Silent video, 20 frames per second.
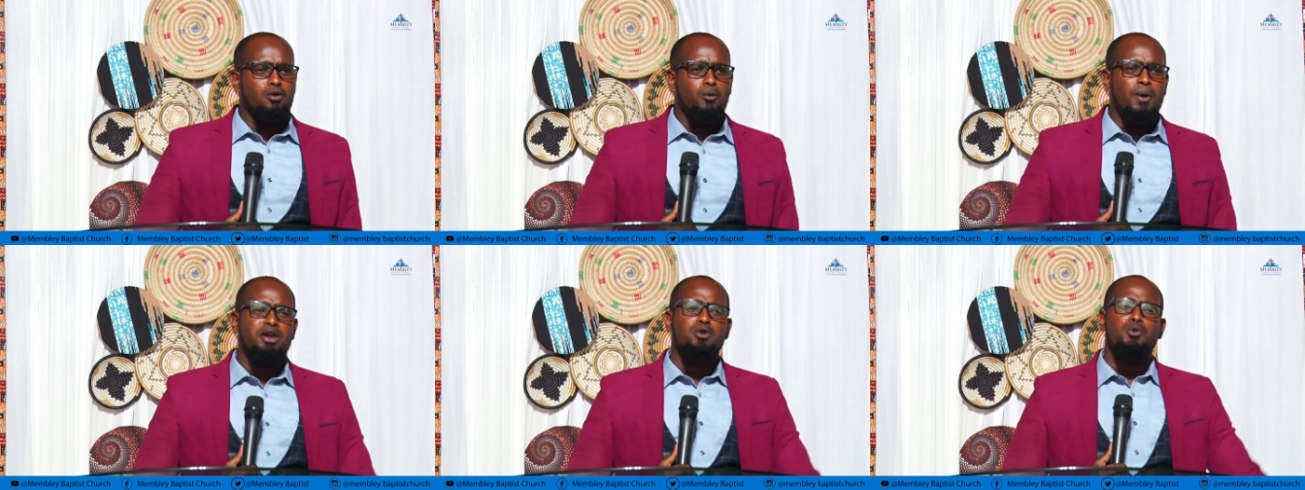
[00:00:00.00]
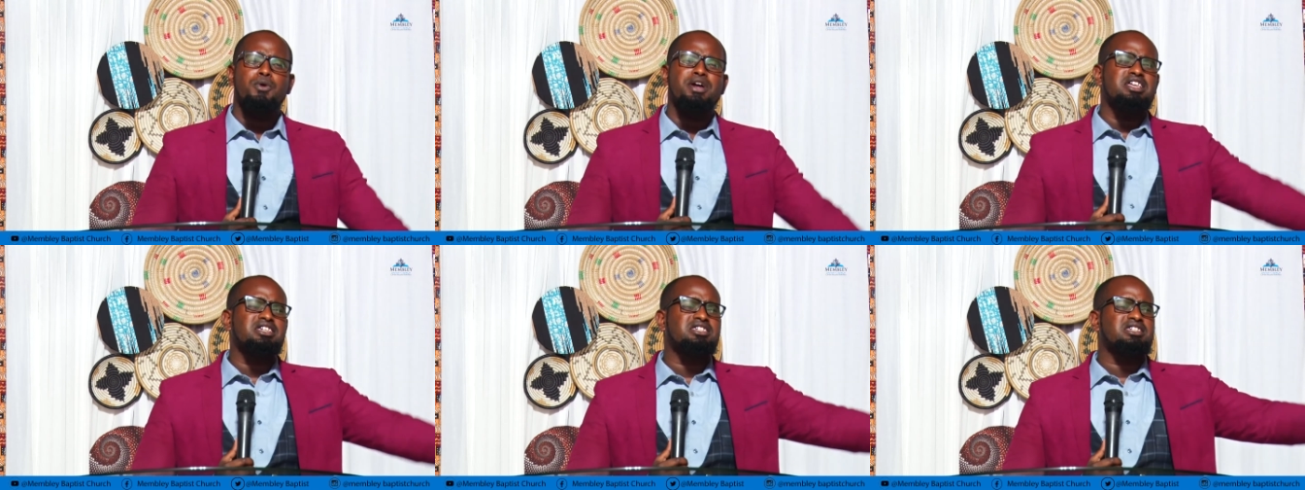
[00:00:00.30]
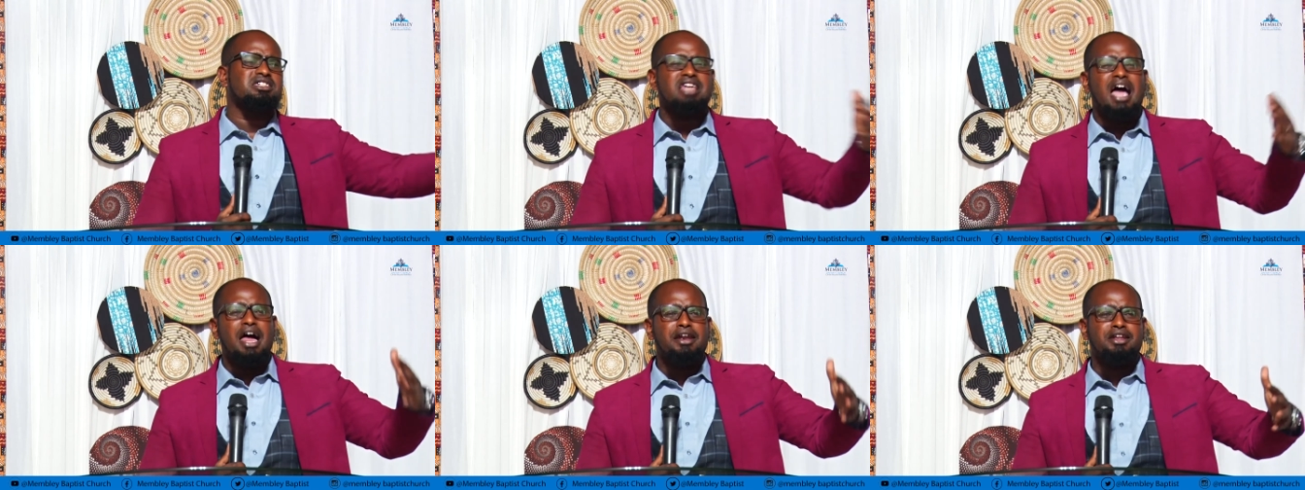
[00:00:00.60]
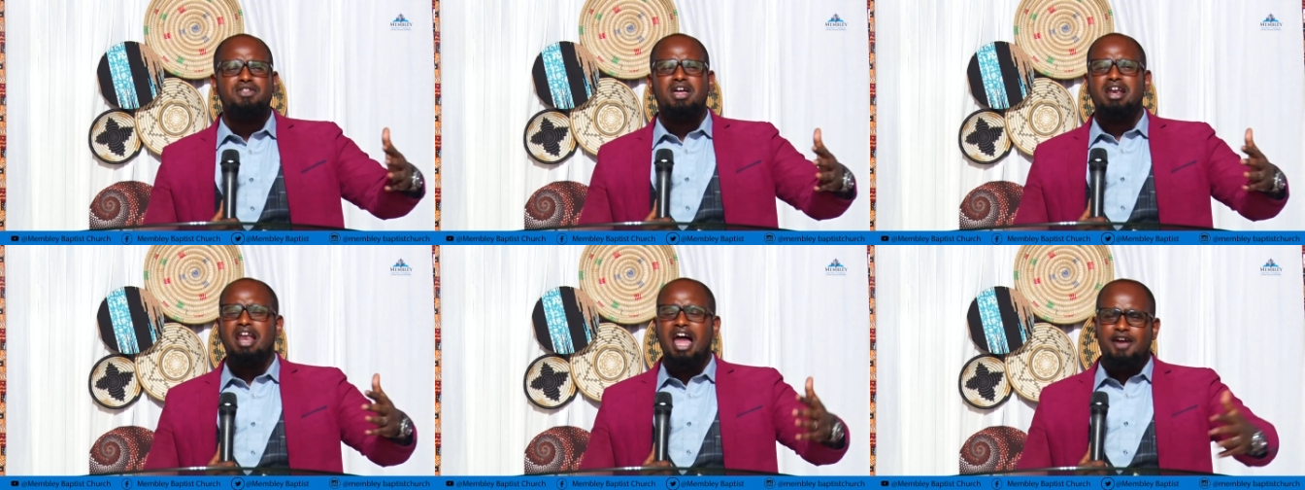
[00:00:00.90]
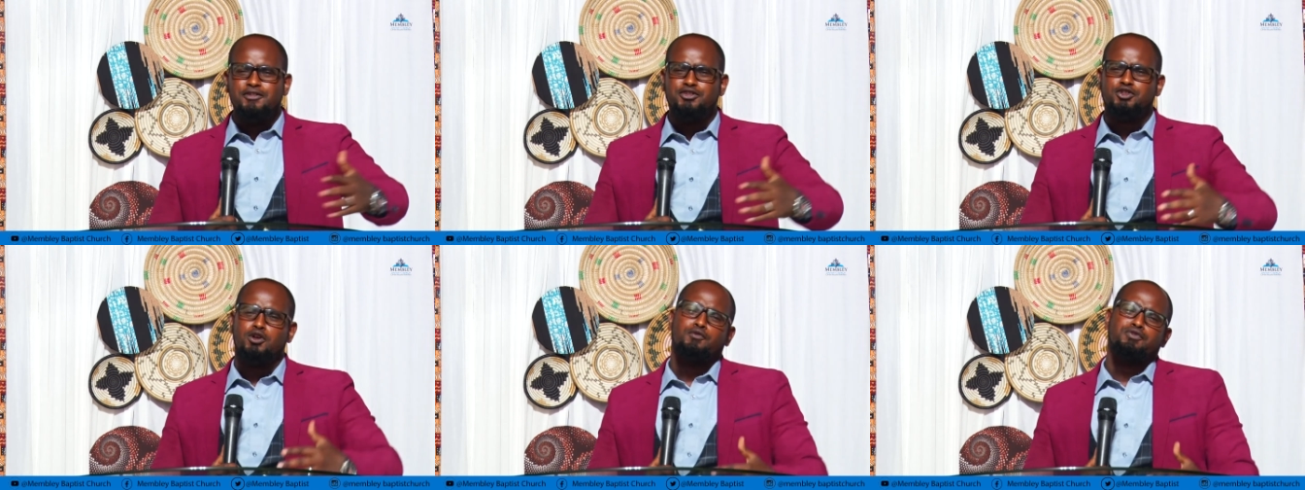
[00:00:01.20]
When we study the
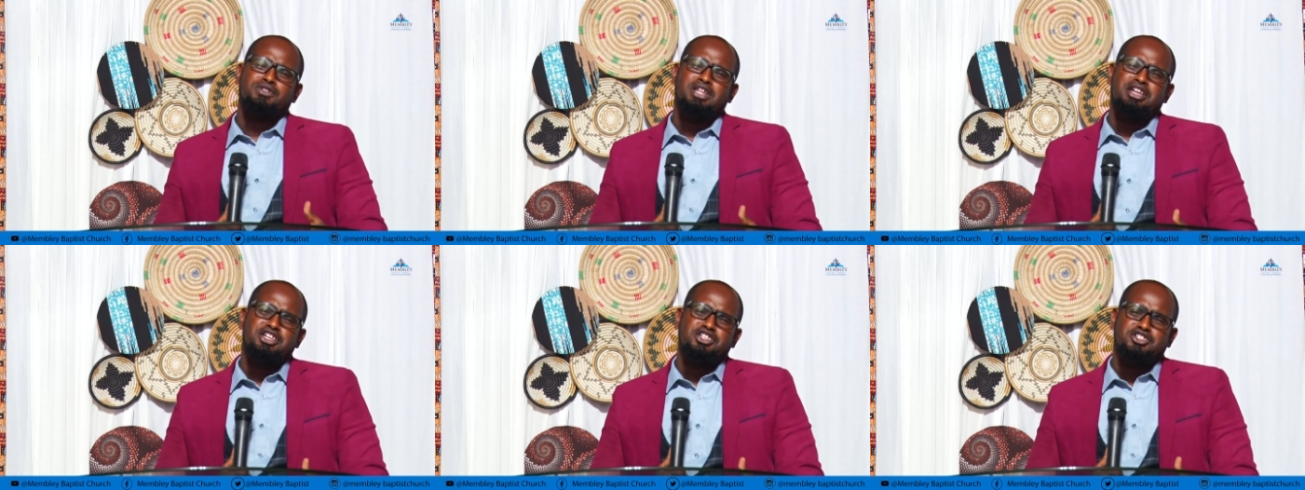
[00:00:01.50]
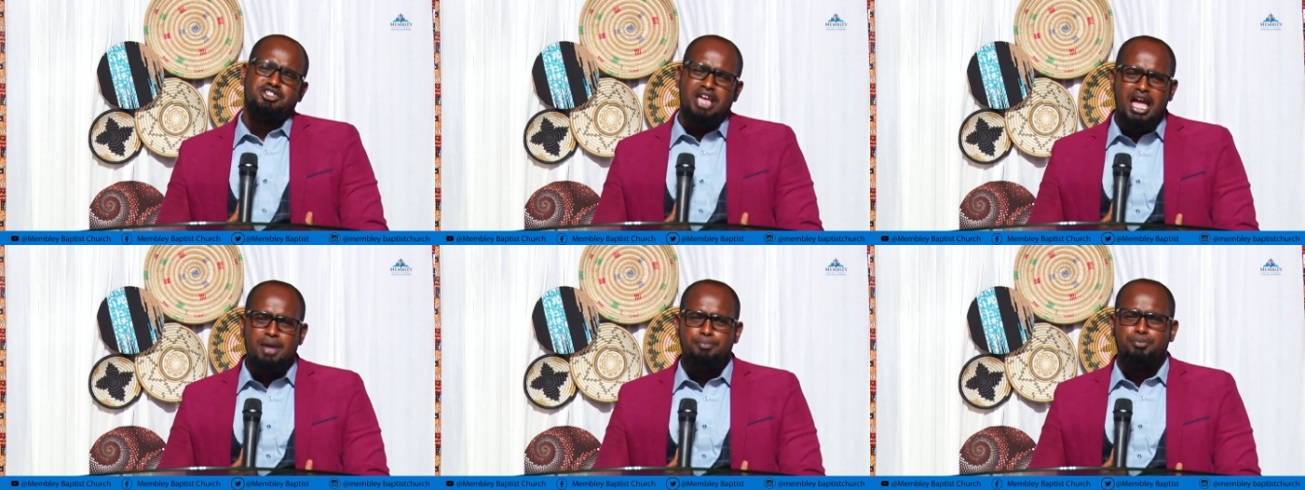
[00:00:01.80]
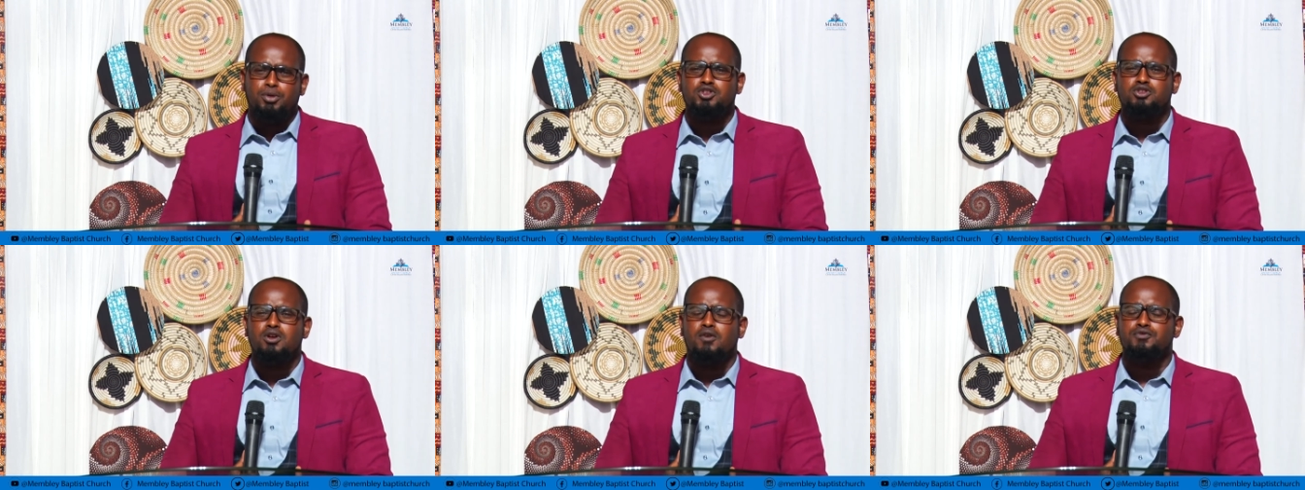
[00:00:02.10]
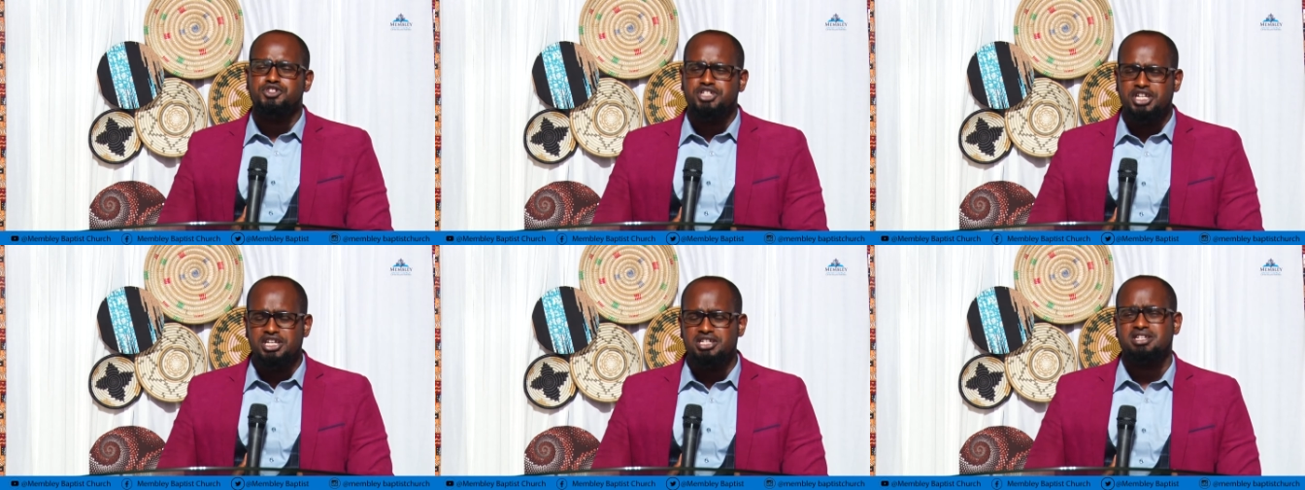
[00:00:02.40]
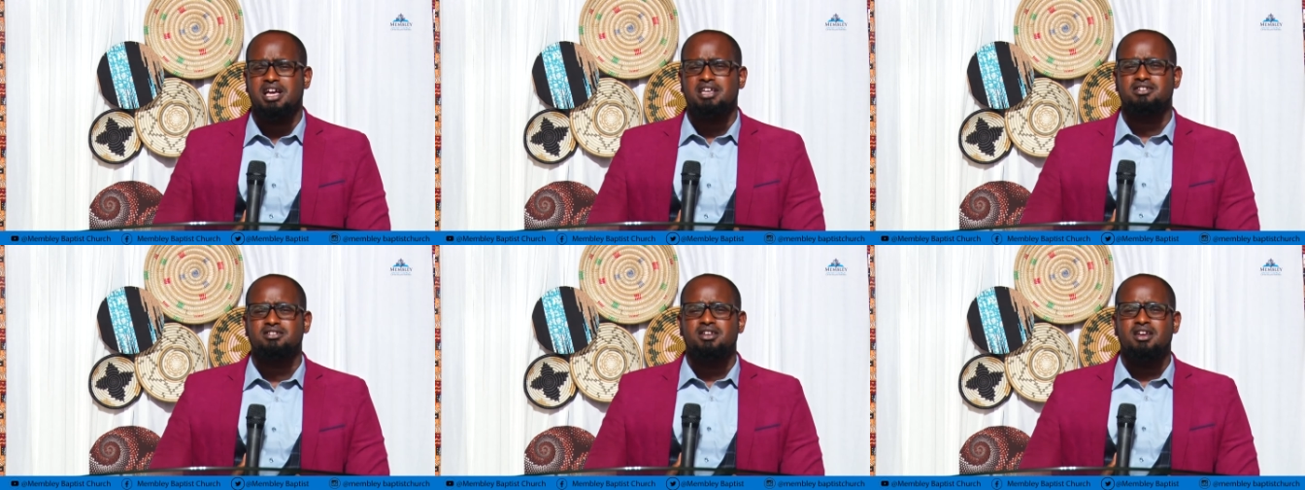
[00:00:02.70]
lives of the disciples of
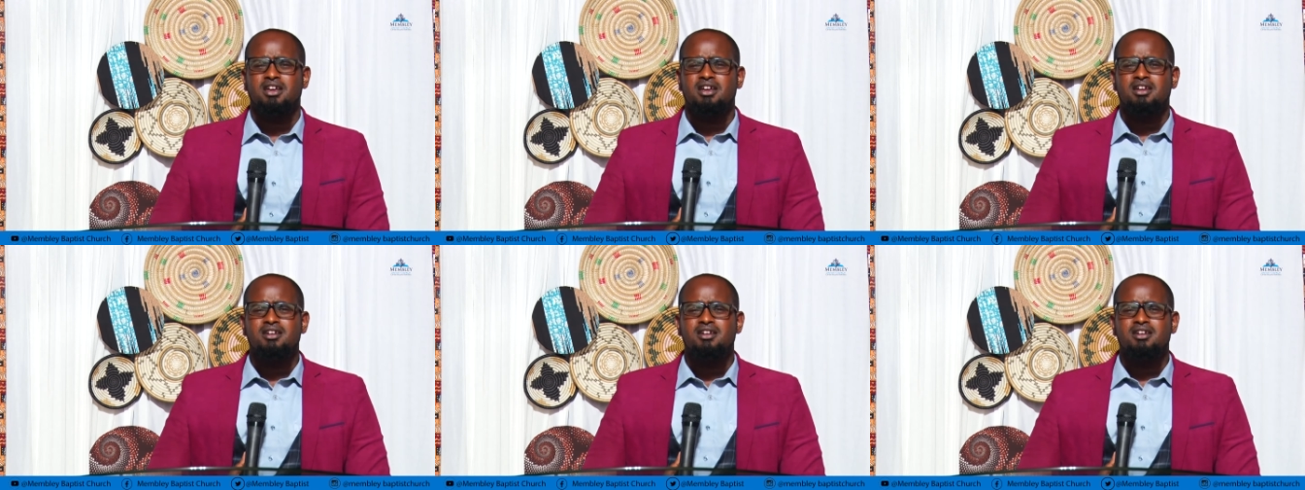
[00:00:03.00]
Jesus,